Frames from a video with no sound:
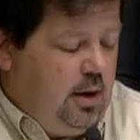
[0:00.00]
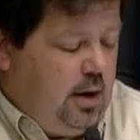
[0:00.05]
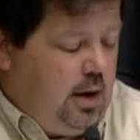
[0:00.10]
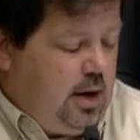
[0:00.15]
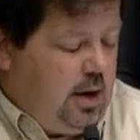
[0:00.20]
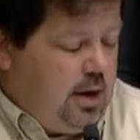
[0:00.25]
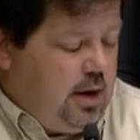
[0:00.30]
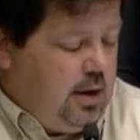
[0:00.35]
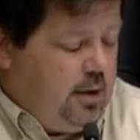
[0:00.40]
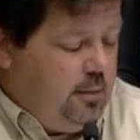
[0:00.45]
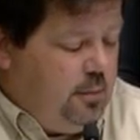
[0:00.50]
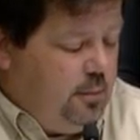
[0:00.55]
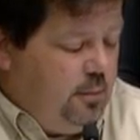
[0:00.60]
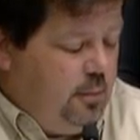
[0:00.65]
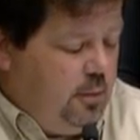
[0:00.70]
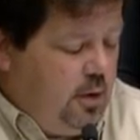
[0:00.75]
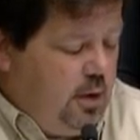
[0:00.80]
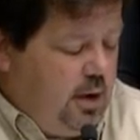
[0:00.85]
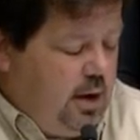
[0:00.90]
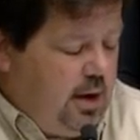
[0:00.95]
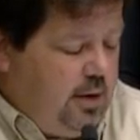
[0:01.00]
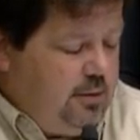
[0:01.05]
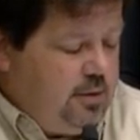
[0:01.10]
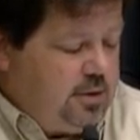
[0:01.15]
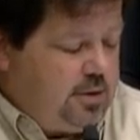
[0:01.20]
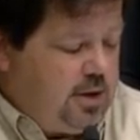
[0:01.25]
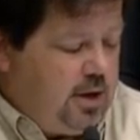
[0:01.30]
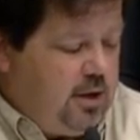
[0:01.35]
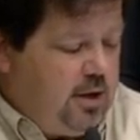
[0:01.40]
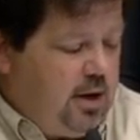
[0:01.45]
Um, having
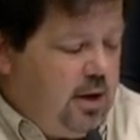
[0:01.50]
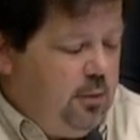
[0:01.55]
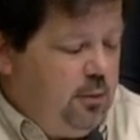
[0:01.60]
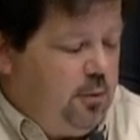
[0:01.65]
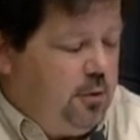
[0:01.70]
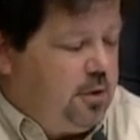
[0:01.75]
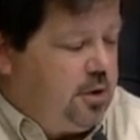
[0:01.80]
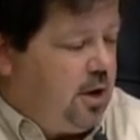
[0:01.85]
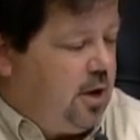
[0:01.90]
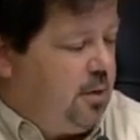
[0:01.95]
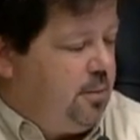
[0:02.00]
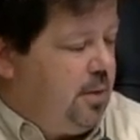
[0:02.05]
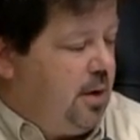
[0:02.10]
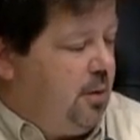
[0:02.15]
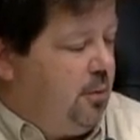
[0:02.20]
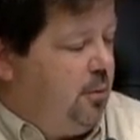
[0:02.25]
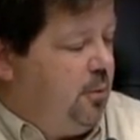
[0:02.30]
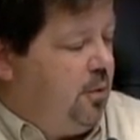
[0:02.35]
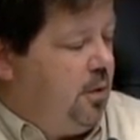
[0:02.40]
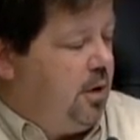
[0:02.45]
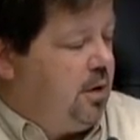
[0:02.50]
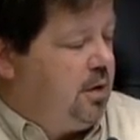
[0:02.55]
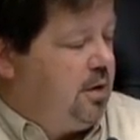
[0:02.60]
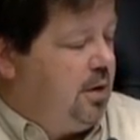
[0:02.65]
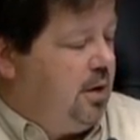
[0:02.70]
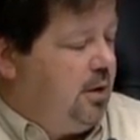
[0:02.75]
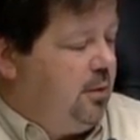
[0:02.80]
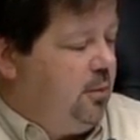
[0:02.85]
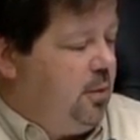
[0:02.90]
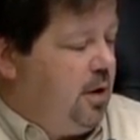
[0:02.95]
said that, we'll talk about what
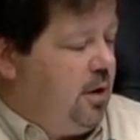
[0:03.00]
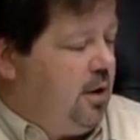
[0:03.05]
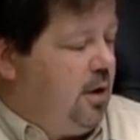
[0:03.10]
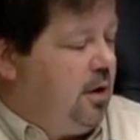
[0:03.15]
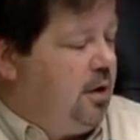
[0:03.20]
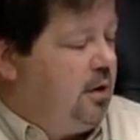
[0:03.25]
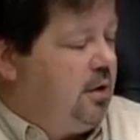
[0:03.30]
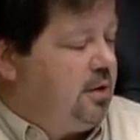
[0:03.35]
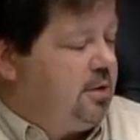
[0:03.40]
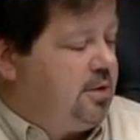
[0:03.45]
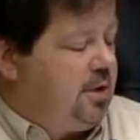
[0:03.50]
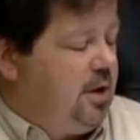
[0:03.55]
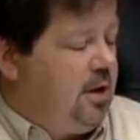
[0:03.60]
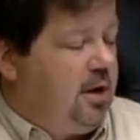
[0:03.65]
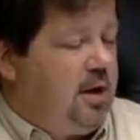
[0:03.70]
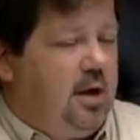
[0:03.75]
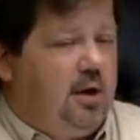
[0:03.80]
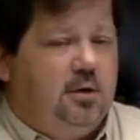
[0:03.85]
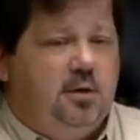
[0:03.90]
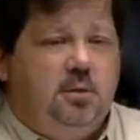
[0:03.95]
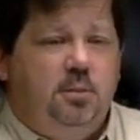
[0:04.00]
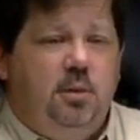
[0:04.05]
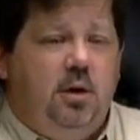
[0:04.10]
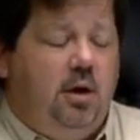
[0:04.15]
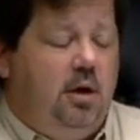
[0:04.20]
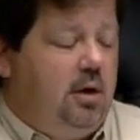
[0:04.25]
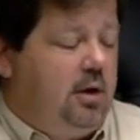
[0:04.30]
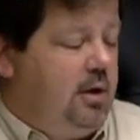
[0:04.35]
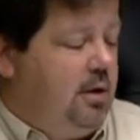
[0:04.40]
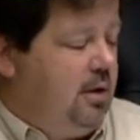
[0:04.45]
went on at the city council
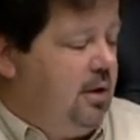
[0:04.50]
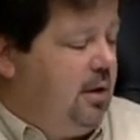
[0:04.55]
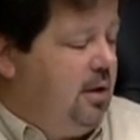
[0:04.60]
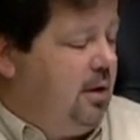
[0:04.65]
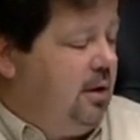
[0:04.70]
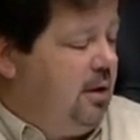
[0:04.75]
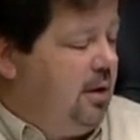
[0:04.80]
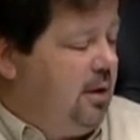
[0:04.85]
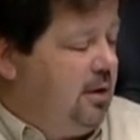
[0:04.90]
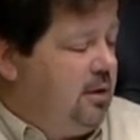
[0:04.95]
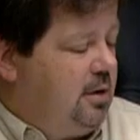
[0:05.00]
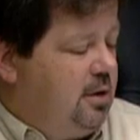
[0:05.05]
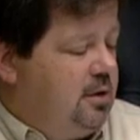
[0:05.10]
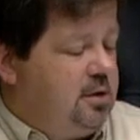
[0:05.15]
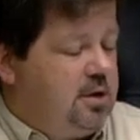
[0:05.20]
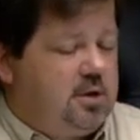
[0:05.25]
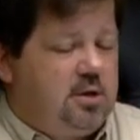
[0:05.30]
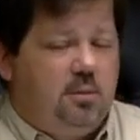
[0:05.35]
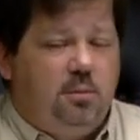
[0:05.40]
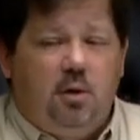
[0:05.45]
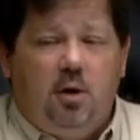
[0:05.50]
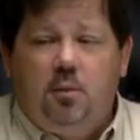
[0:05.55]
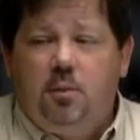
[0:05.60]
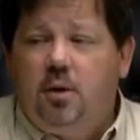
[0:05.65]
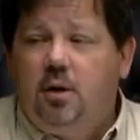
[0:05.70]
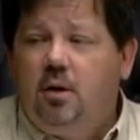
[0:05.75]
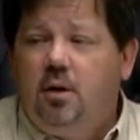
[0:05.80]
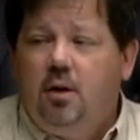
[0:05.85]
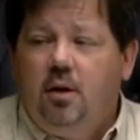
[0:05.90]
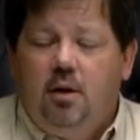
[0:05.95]
meeting in in just a
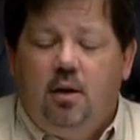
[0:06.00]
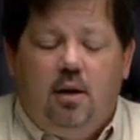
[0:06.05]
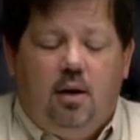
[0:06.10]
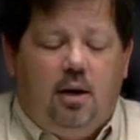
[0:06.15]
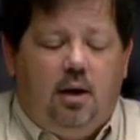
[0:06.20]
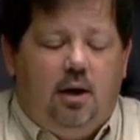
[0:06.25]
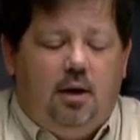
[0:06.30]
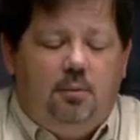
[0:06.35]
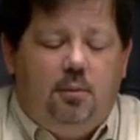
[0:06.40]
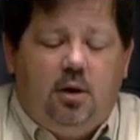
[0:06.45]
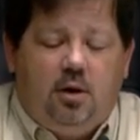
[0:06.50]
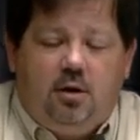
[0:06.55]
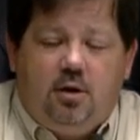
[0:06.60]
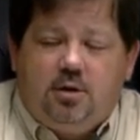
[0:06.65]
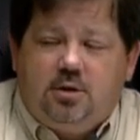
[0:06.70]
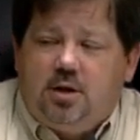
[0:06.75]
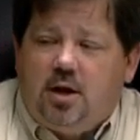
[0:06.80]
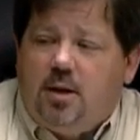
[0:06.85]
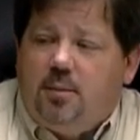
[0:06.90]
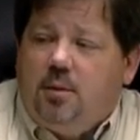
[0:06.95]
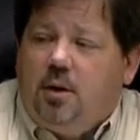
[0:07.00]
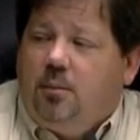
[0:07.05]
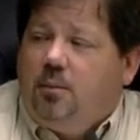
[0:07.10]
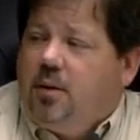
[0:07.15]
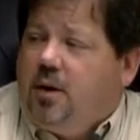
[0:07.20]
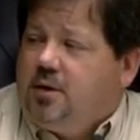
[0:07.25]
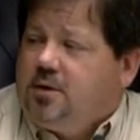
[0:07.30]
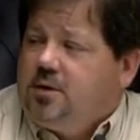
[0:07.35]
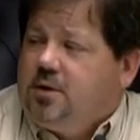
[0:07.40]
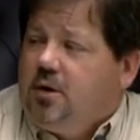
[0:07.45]
moment. but at this time, I'll
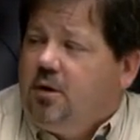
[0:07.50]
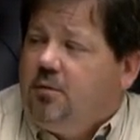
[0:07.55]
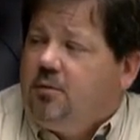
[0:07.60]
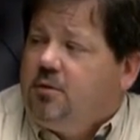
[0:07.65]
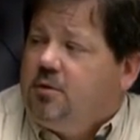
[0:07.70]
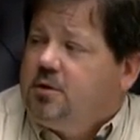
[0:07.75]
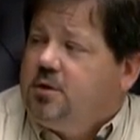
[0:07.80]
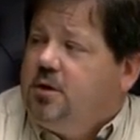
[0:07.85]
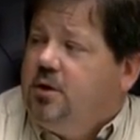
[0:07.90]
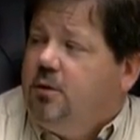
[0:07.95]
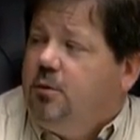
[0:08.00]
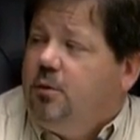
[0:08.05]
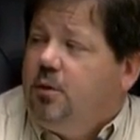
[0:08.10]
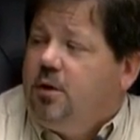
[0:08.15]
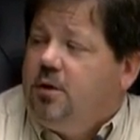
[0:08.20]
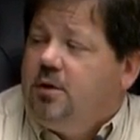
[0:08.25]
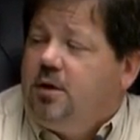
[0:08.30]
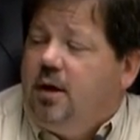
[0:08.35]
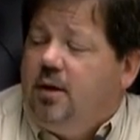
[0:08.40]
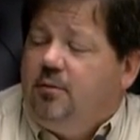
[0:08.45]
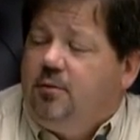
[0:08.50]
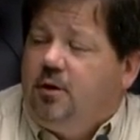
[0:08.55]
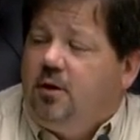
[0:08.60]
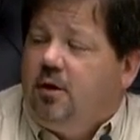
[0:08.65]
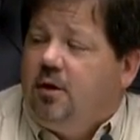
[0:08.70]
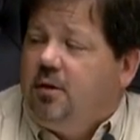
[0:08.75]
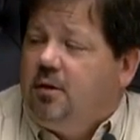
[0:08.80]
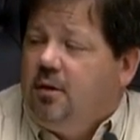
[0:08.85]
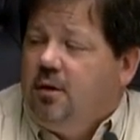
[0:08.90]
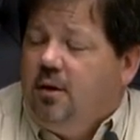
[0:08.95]
pass it over to David
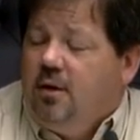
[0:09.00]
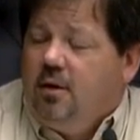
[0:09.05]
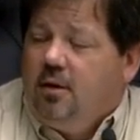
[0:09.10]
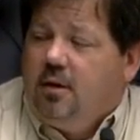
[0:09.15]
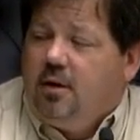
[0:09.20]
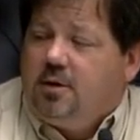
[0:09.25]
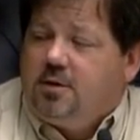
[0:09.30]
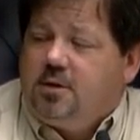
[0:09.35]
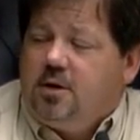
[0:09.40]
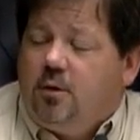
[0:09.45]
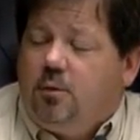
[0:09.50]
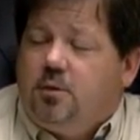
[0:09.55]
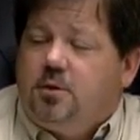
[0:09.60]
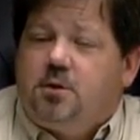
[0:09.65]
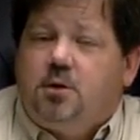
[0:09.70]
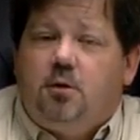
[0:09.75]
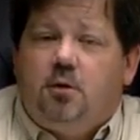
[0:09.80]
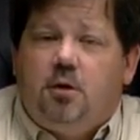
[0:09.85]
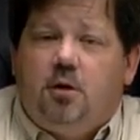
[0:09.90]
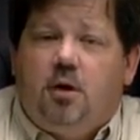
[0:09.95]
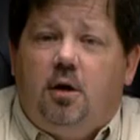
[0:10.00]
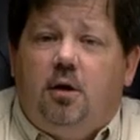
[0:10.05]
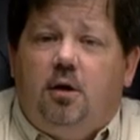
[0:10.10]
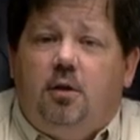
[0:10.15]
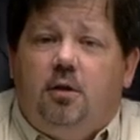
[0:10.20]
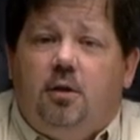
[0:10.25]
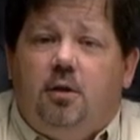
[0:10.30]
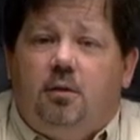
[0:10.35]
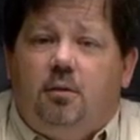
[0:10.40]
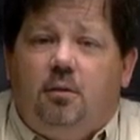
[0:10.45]
to let us know what's going on
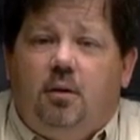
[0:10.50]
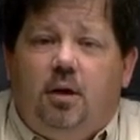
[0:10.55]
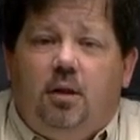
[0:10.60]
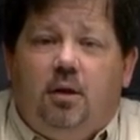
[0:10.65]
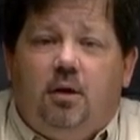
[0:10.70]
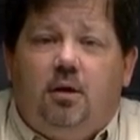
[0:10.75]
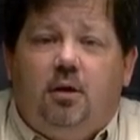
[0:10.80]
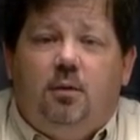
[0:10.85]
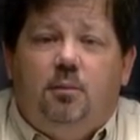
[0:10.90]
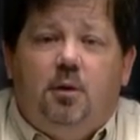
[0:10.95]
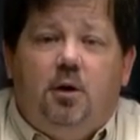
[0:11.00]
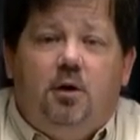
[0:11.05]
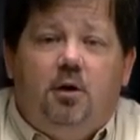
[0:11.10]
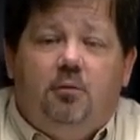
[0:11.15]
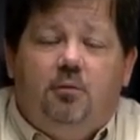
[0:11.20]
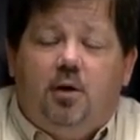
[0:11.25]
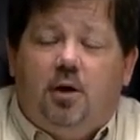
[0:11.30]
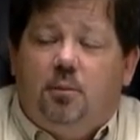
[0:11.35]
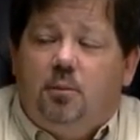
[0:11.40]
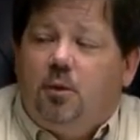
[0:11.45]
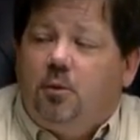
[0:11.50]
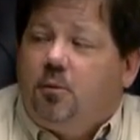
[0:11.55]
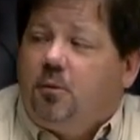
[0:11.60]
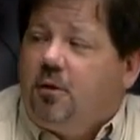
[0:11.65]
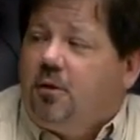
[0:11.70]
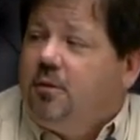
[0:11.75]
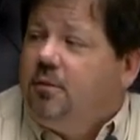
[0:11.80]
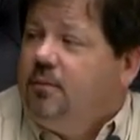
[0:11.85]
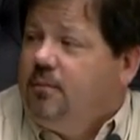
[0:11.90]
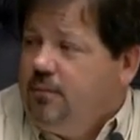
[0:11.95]
in the in the community development world.